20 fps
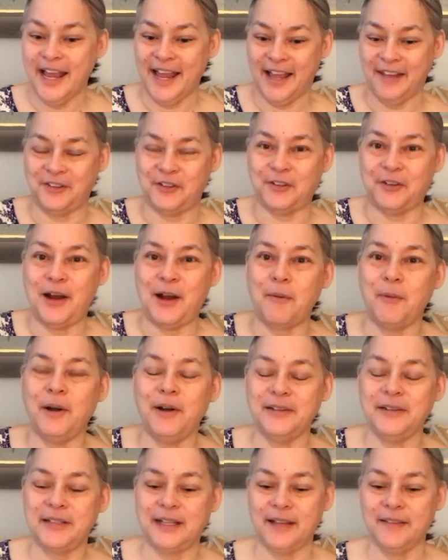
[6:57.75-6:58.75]
And so I
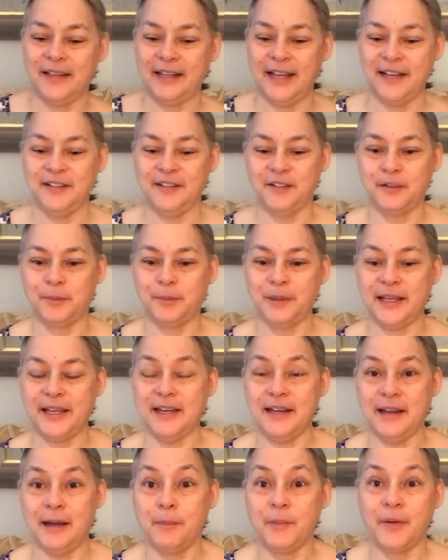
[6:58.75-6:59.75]
wrote down the license
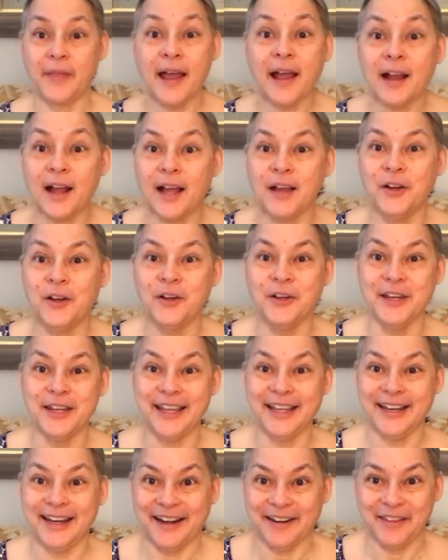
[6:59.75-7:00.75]
plate number. That guy couldn't
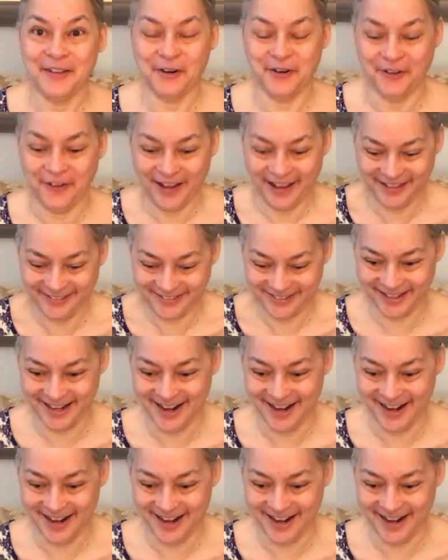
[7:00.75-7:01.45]
get out of there fast